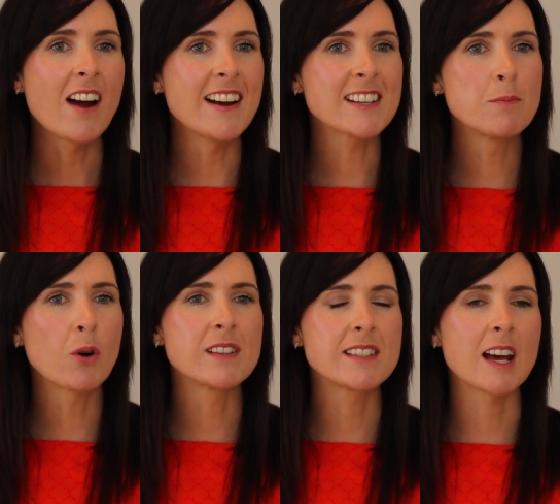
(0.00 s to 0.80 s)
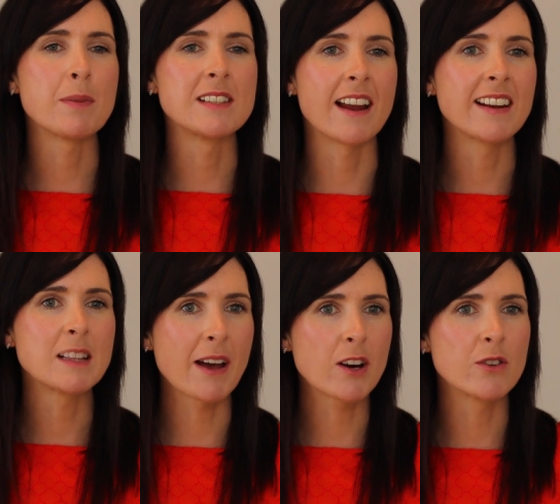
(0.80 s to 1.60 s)
Our next important step is
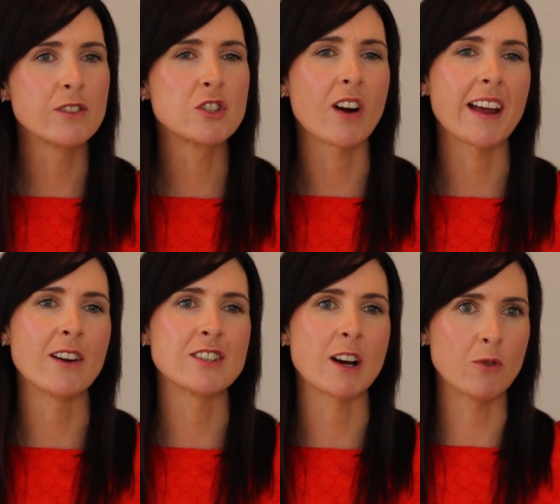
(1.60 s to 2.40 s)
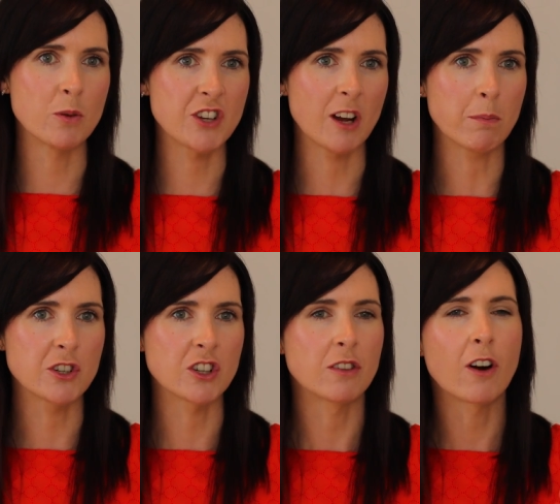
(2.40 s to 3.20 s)
letting the macaroons dry out at room
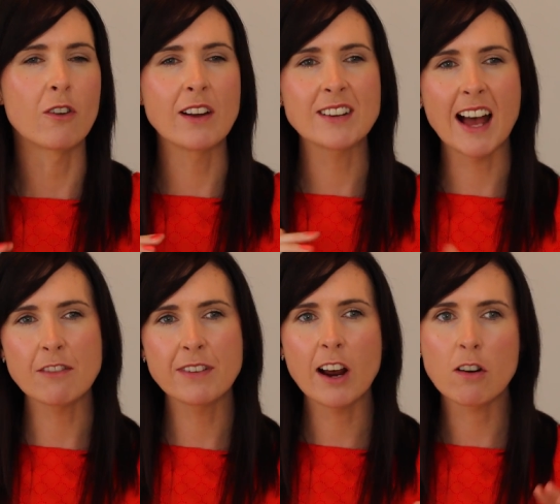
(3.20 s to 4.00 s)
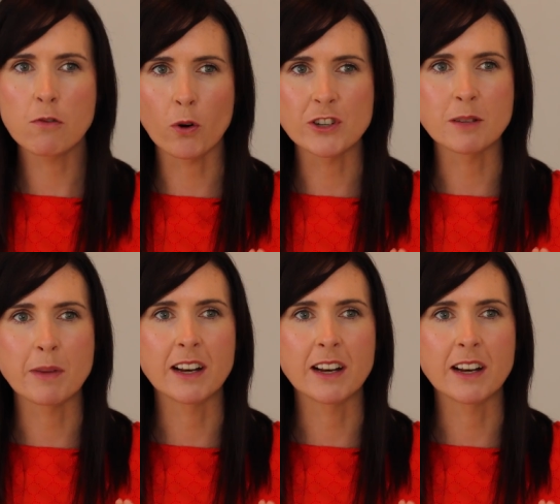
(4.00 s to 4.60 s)
temperature for around half an hour, forty